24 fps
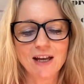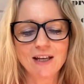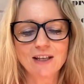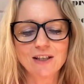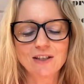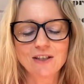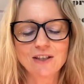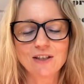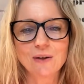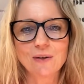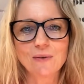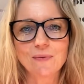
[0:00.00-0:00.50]

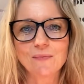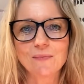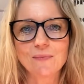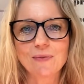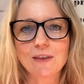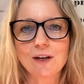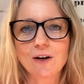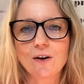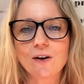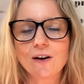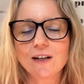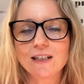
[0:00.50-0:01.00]
So
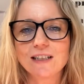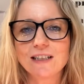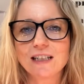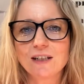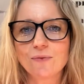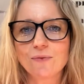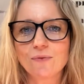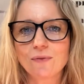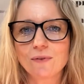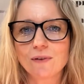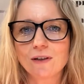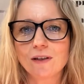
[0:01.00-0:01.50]
there are
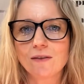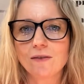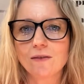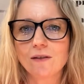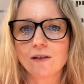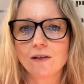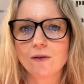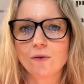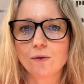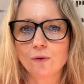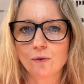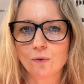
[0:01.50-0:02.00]
different
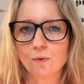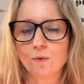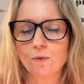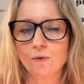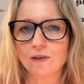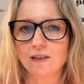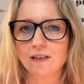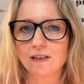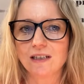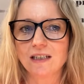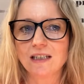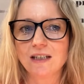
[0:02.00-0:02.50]

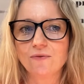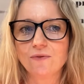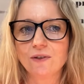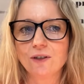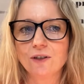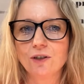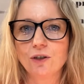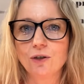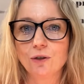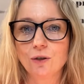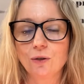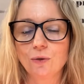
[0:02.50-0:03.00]
thoughts and different
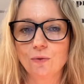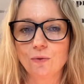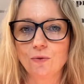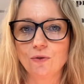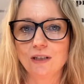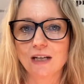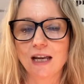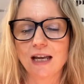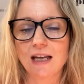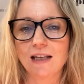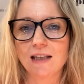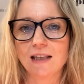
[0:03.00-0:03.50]
to-dos,
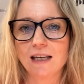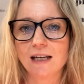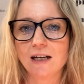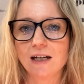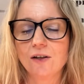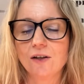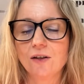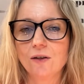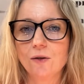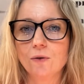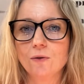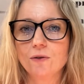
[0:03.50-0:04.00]
and
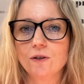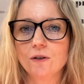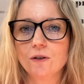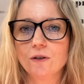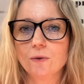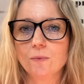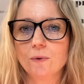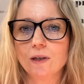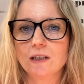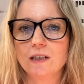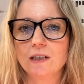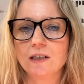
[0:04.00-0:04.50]
those are the
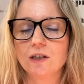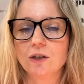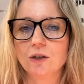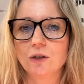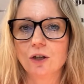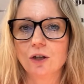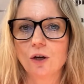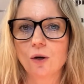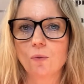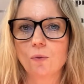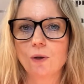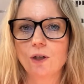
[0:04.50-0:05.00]
ones,
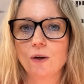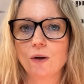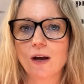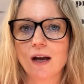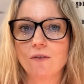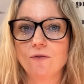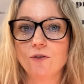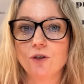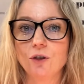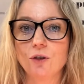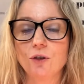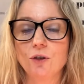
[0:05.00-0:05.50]
when you
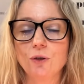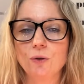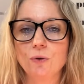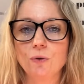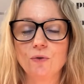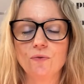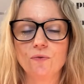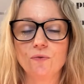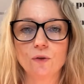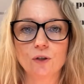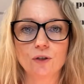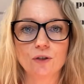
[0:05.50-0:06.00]
have
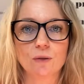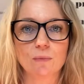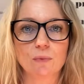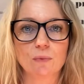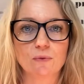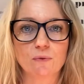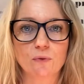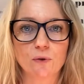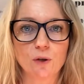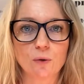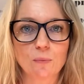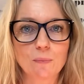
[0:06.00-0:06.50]
to-dos, for example,
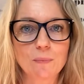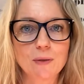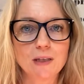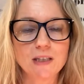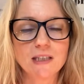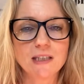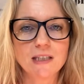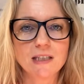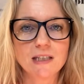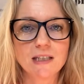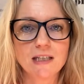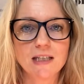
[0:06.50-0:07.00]
for your
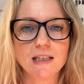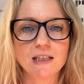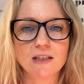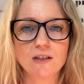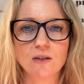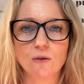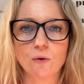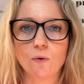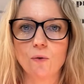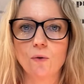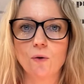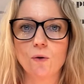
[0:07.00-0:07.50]
business
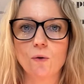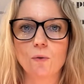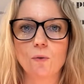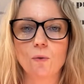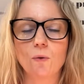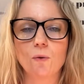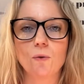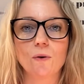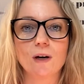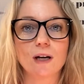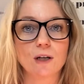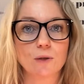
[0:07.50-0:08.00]

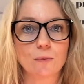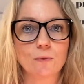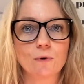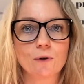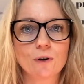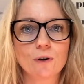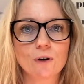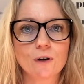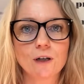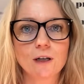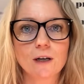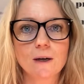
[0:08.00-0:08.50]
or at
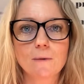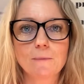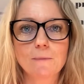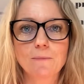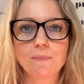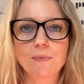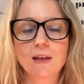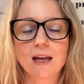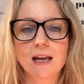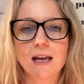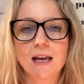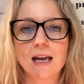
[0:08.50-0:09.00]
work.
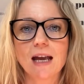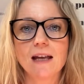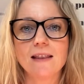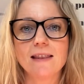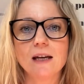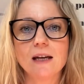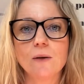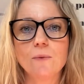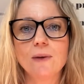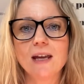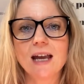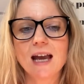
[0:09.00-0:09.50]
And
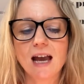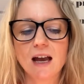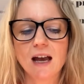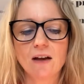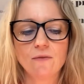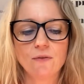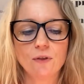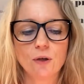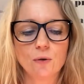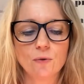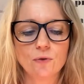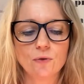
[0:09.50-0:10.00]
then we
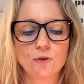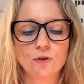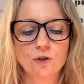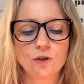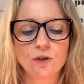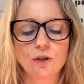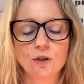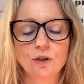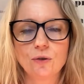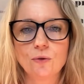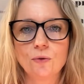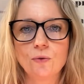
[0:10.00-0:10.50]
have those
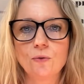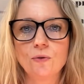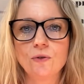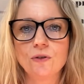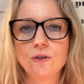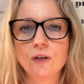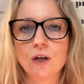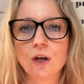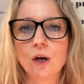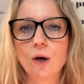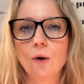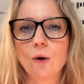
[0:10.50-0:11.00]
to-dos,
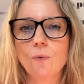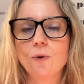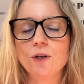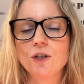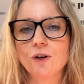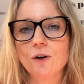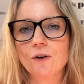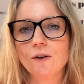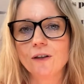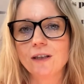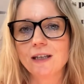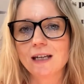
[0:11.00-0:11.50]
which
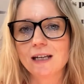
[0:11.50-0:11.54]
are the